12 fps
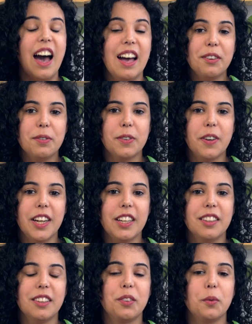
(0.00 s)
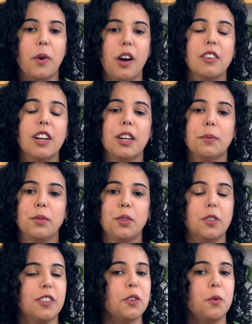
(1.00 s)
Hi friends, welcome
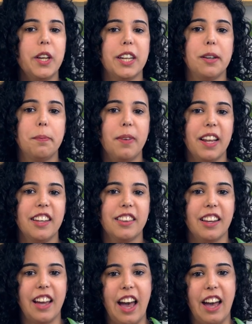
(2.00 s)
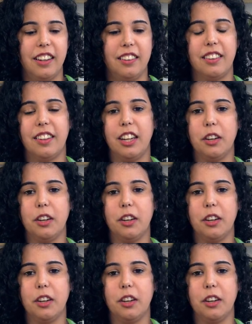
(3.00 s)
to the Quick Plant Guides,